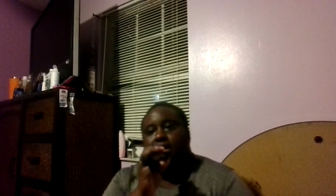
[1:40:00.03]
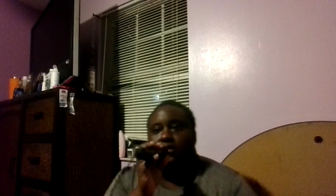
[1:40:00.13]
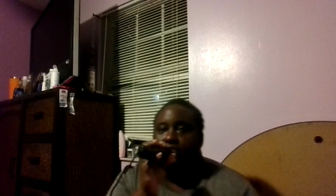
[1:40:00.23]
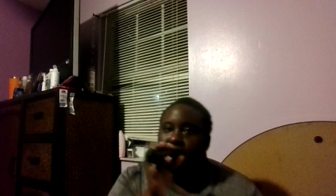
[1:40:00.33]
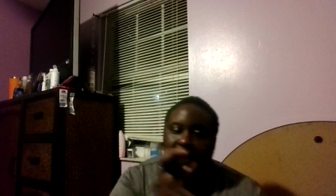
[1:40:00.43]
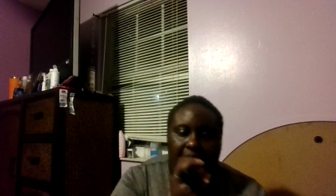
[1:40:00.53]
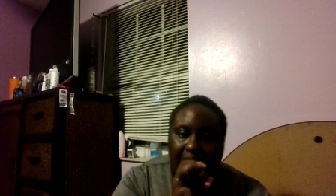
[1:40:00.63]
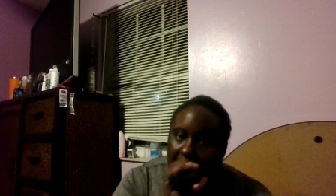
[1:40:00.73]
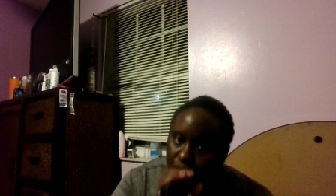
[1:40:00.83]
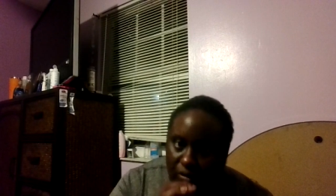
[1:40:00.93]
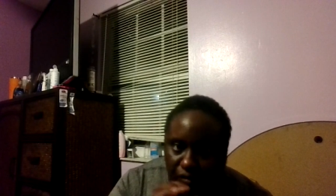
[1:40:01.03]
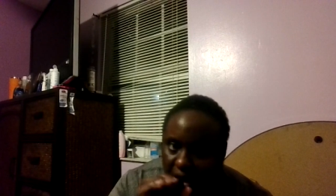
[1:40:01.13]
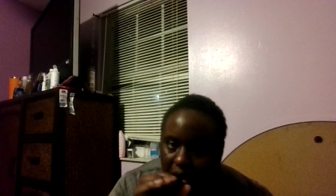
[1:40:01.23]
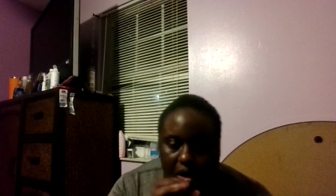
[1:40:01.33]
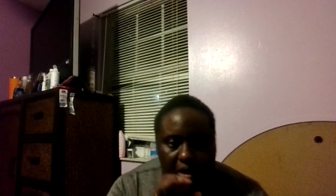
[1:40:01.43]
if you say God
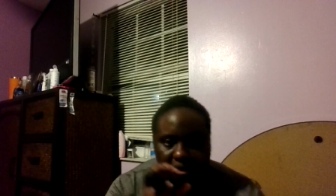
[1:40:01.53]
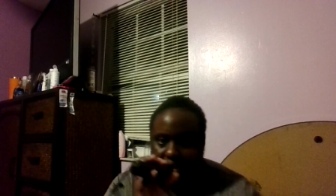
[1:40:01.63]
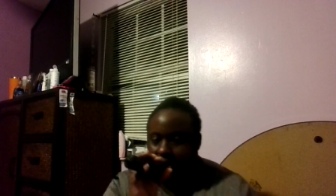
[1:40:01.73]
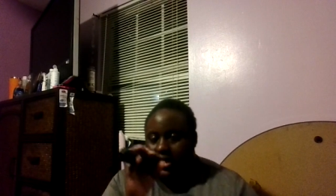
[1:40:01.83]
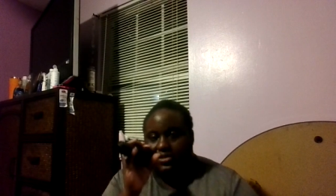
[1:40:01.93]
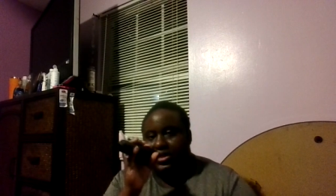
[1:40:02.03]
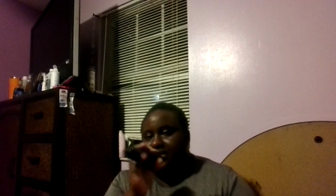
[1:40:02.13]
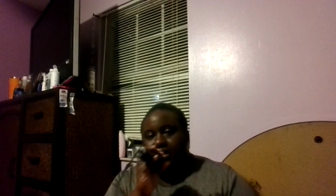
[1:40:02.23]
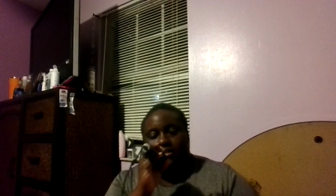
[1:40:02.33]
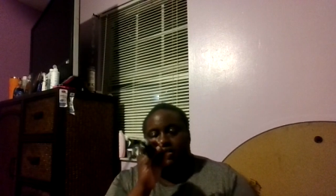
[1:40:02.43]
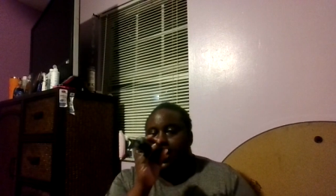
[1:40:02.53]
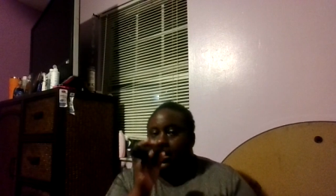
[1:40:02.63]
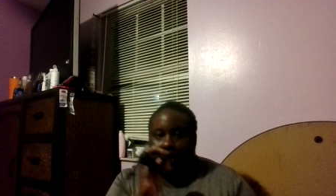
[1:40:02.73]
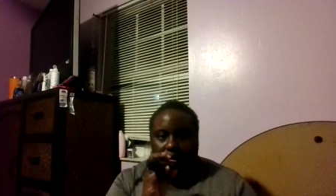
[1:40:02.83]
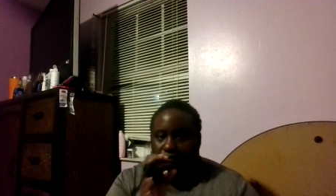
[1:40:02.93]
reveal all the things that is not
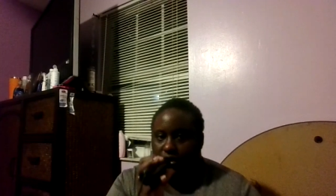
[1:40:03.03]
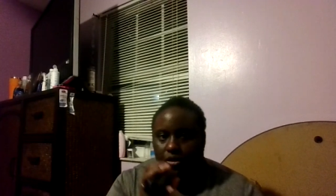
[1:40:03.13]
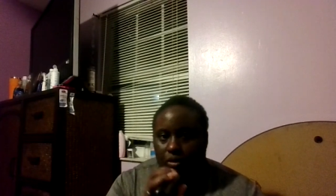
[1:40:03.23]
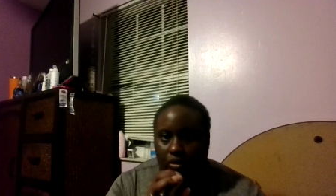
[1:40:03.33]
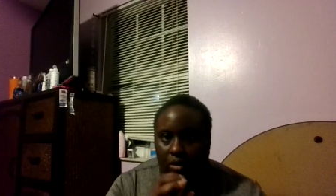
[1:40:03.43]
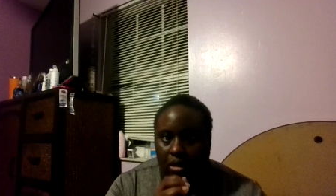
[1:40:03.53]
of you,